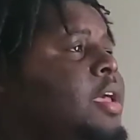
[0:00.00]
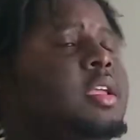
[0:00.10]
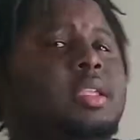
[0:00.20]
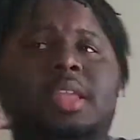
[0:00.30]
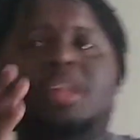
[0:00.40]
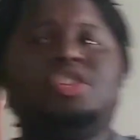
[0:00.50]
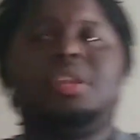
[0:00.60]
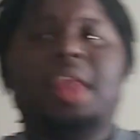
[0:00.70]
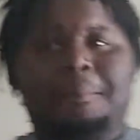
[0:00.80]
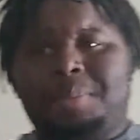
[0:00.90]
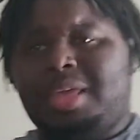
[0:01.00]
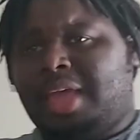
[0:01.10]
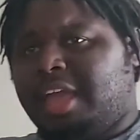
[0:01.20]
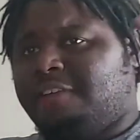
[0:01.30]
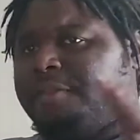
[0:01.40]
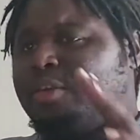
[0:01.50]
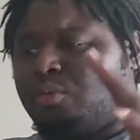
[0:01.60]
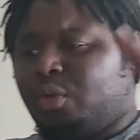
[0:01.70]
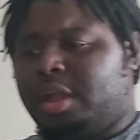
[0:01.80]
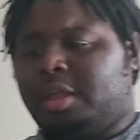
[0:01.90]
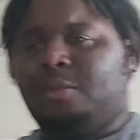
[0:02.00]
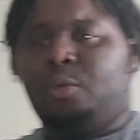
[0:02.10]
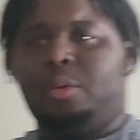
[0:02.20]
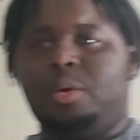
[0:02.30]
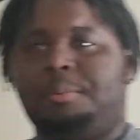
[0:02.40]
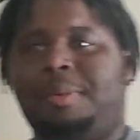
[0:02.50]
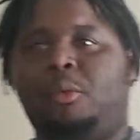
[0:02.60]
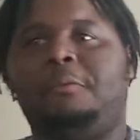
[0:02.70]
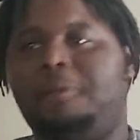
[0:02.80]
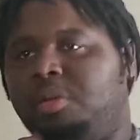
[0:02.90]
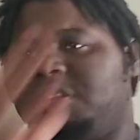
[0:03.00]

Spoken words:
this should not be a feud where we're focused